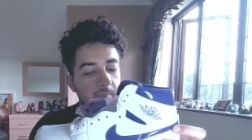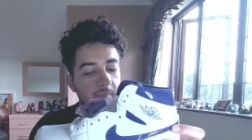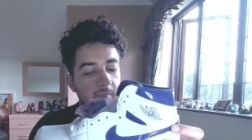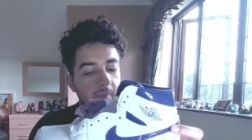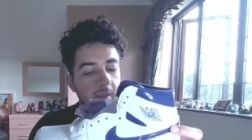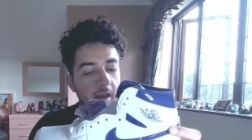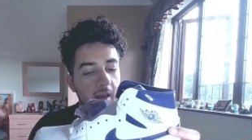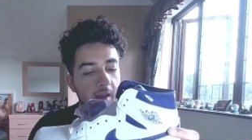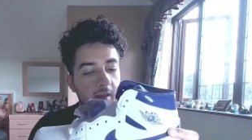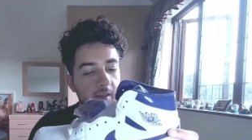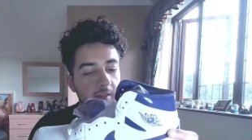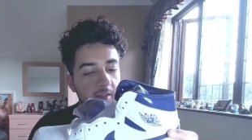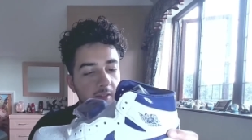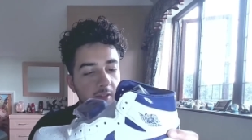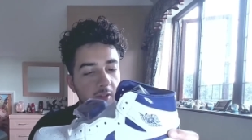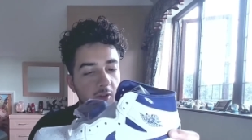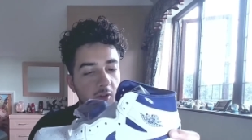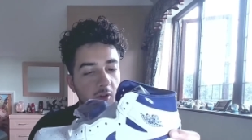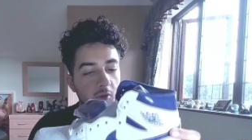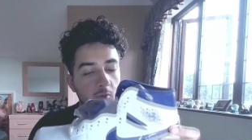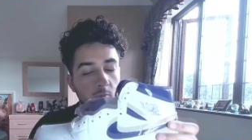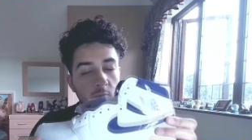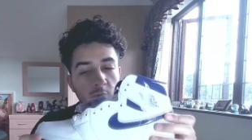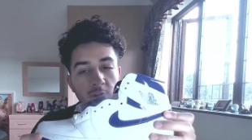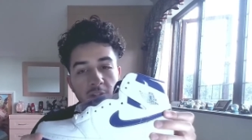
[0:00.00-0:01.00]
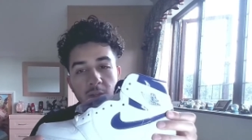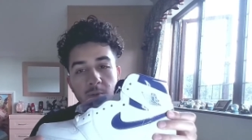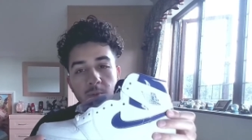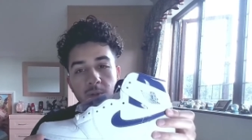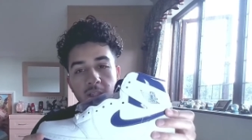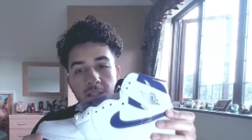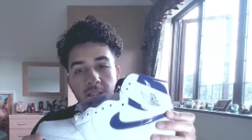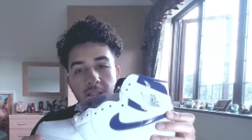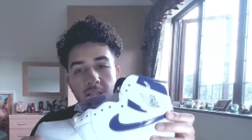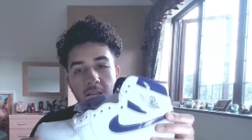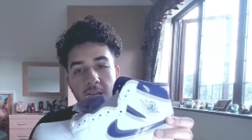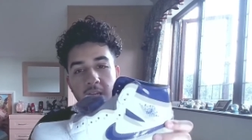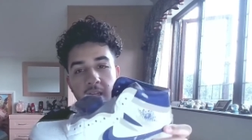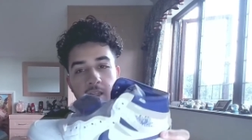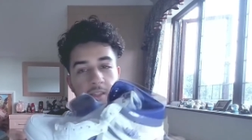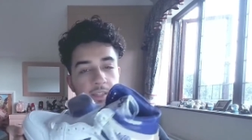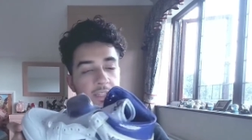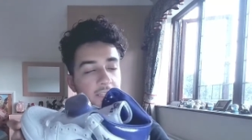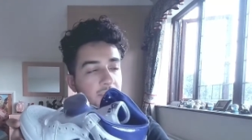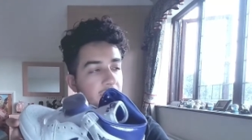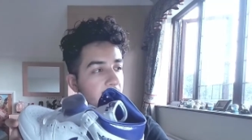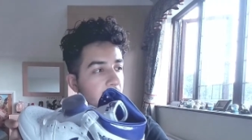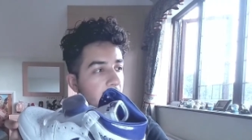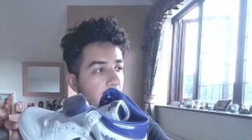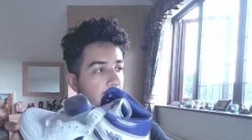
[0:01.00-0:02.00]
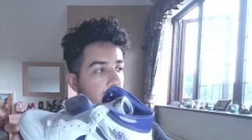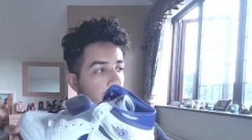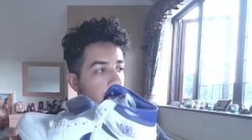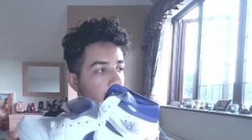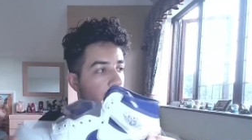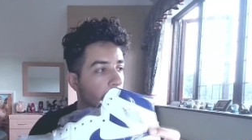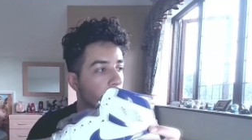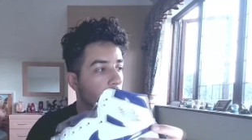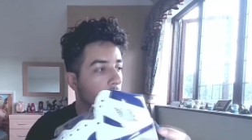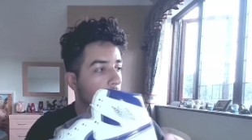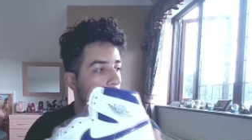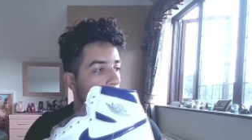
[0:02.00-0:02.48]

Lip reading: that, you know, really like this kind of shoe.